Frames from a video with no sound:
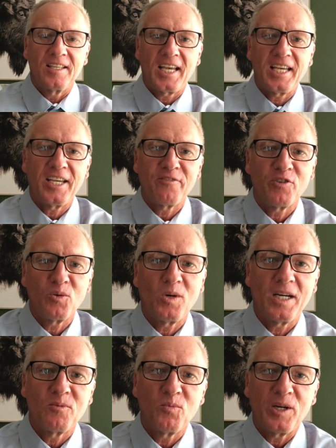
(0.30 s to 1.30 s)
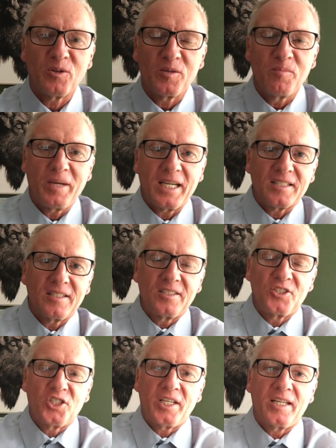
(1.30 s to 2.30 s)
Hey everyone, welcome back to
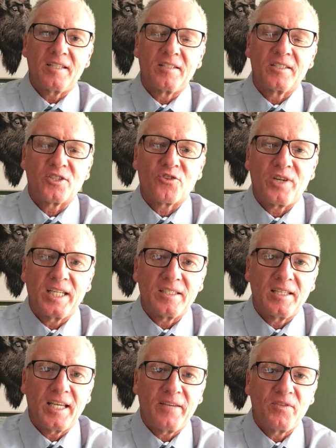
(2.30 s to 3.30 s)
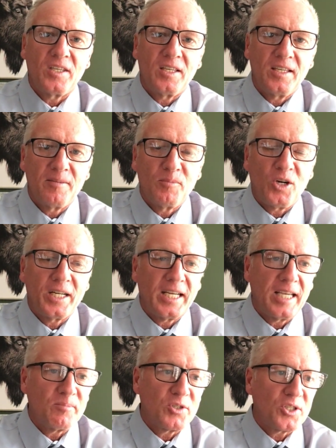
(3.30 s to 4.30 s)
the channel. It's great to have you here. My
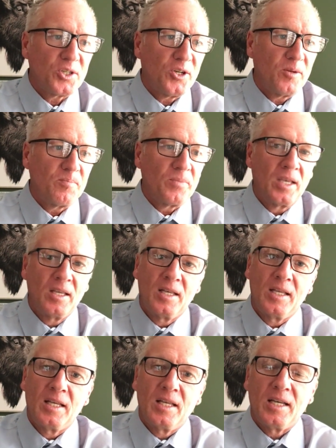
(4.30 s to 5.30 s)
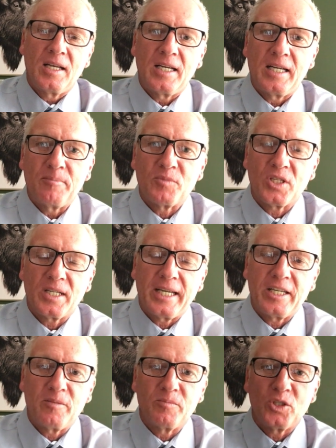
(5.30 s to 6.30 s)
name's Tom.
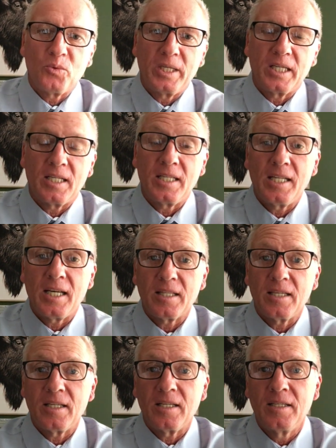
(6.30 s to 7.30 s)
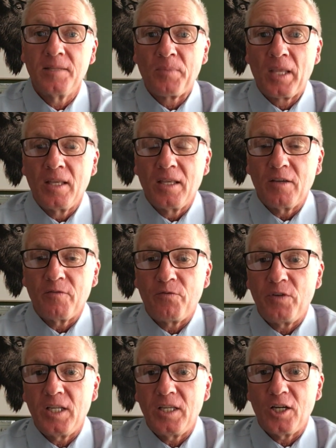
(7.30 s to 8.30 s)
Today I'm doing another
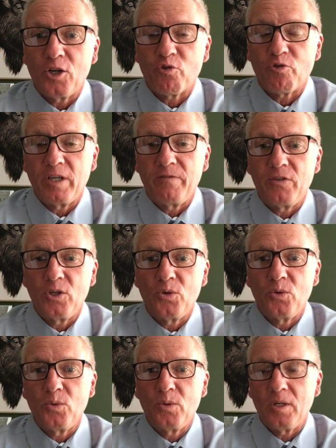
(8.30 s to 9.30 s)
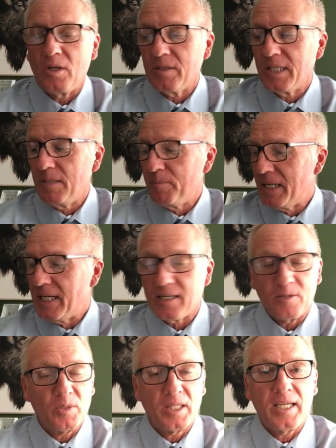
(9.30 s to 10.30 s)
video review on the
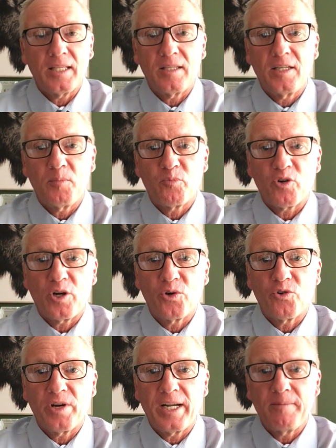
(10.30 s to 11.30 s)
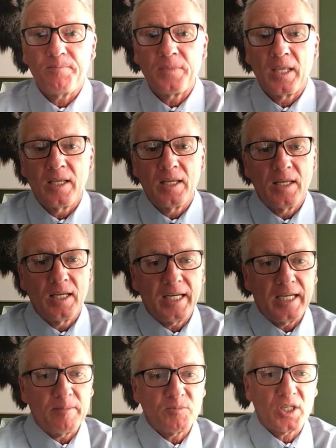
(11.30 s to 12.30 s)
Partner with Anthony program.
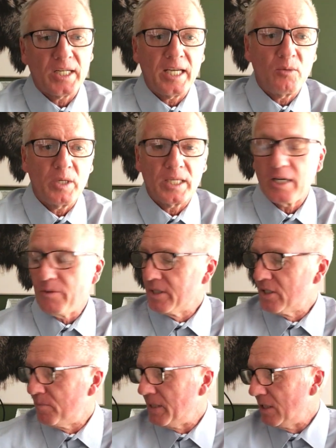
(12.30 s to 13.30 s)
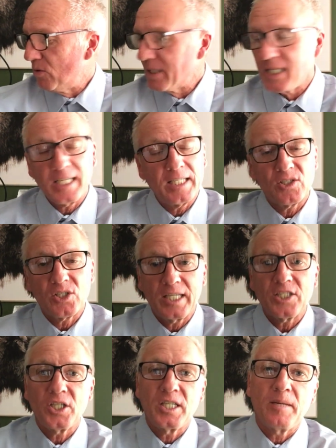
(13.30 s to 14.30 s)
Today we're going to be looking at
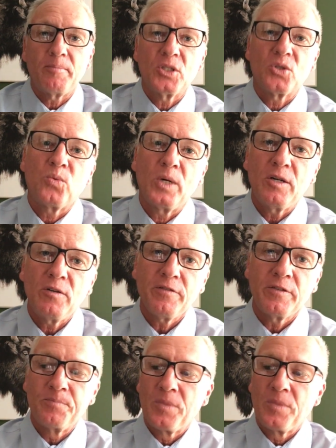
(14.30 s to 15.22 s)
session number 12.